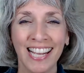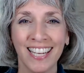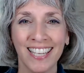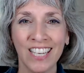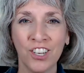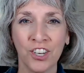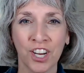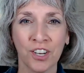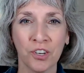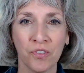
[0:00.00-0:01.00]
at
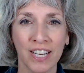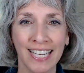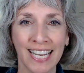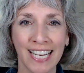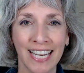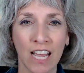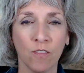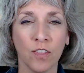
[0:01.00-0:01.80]
teachachildtoread.net.